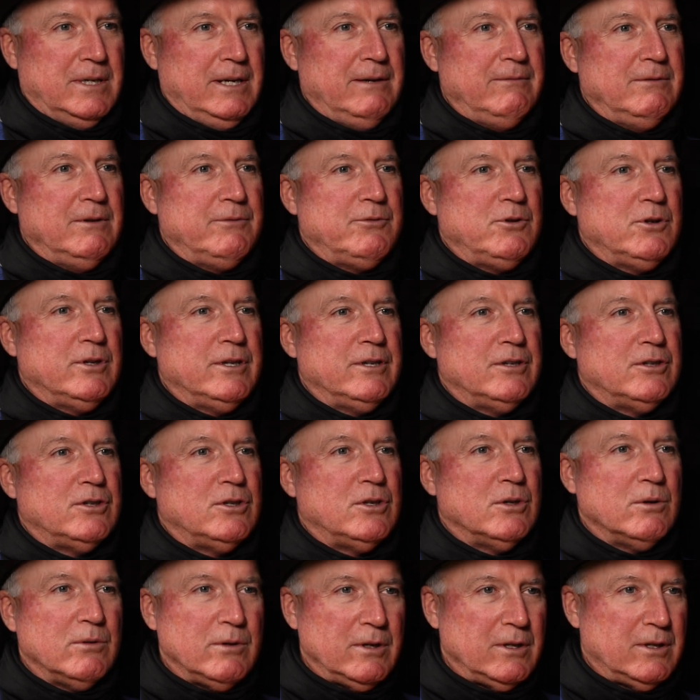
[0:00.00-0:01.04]
Even if you didn't
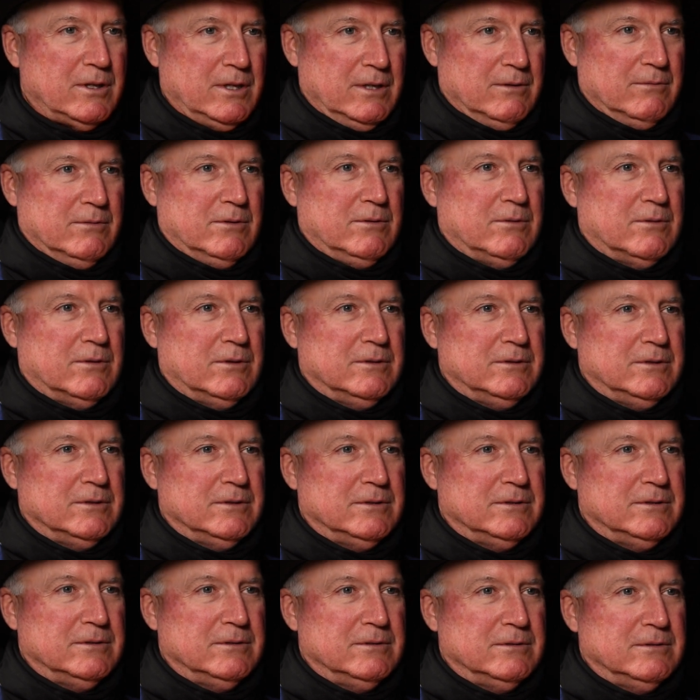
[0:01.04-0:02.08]
do anything with
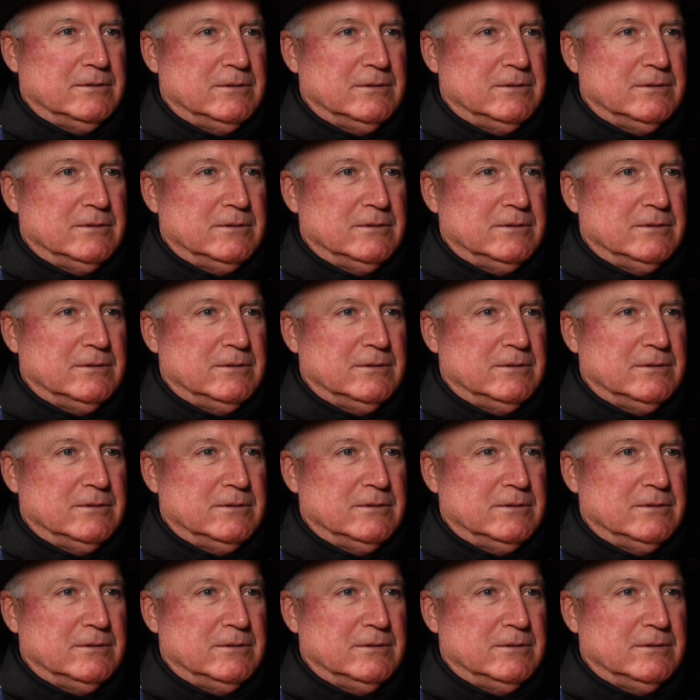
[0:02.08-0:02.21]
horses.